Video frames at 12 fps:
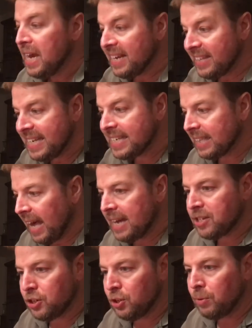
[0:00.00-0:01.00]
In these
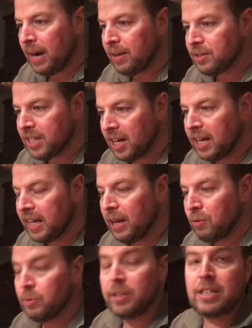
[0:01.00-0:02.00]
last 2 rounds, they're going to
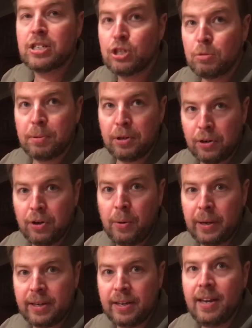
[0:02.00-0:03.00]
get really super
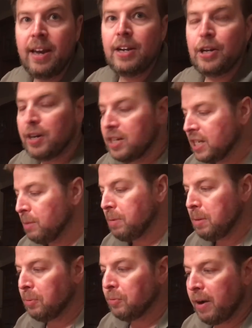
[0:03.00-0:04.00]
heroic. You're going to see
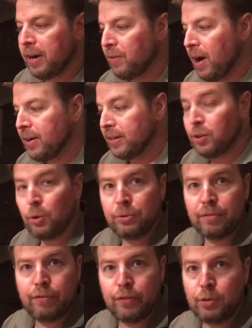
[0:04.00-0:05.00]
people running around in
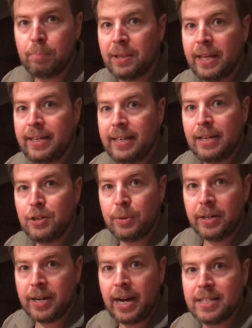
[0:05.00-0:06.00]
golden full plate and doing
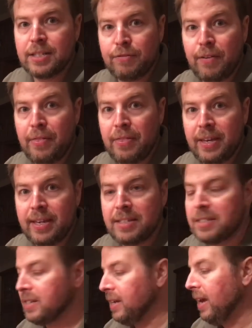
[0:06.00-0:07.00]
all kinds of fun
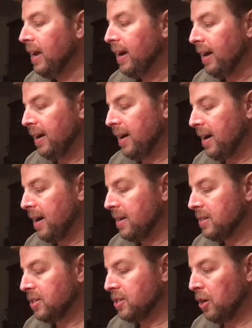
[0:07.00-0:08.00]
things.
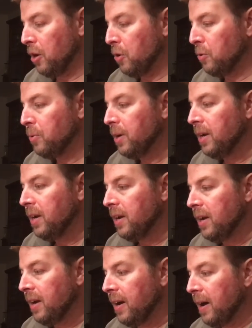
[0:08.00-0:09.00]

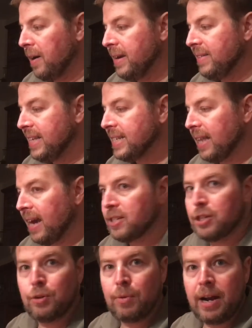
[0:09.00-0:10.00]
In these
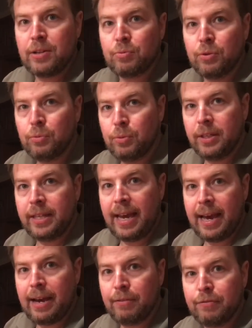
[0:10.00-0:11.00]
last 2 rounds, we'll really
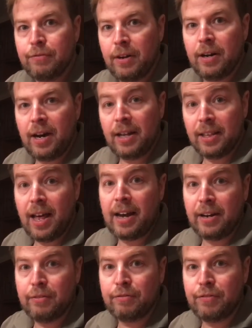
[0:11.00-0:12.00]
have a
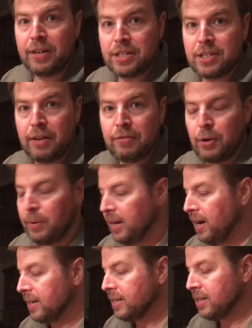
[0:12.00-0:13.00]
lot of fun stuff going
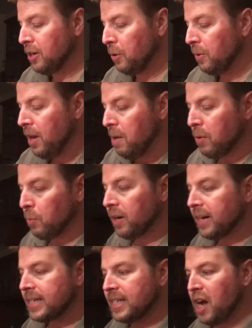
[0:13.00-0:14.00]
on. But we're
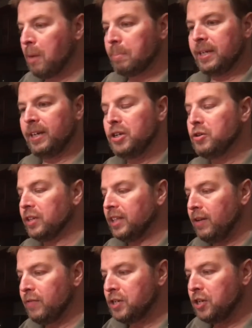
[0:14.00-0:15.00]
going to stop here. You can
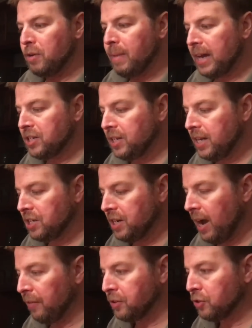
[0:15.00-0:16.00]
leave it to your imagination
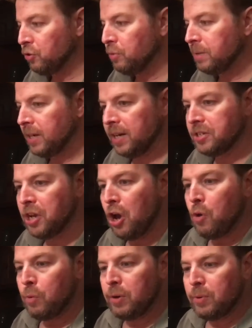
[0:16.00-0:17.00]
how this group does.
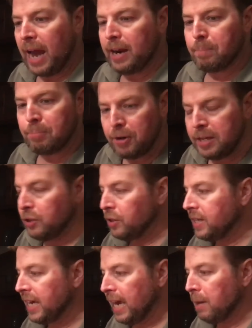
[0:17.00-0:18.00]
We had a pretty
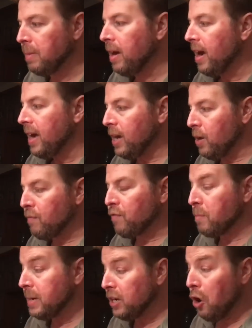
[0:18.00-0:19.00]
good game.
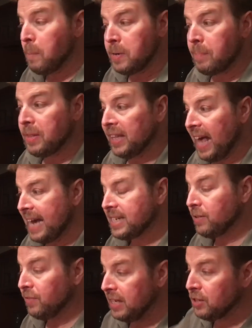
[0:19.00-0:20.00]
For me to open up the
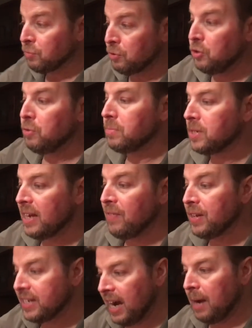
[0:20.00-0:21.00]
last of these rooms in
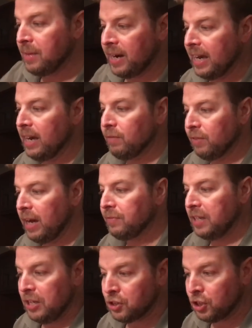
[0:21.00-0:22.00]
the time that I have
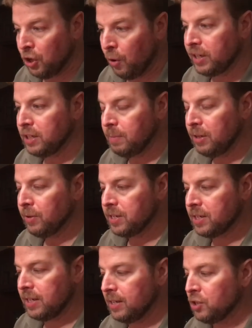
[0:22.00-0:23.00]
left is going to be
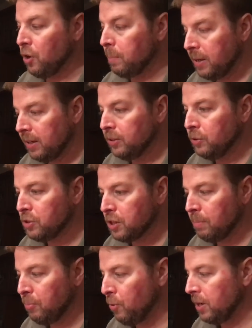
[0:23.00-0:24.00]
risky, so I'm going to lose
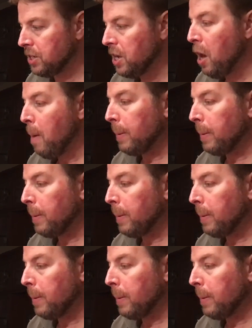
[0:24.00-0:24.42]
some points.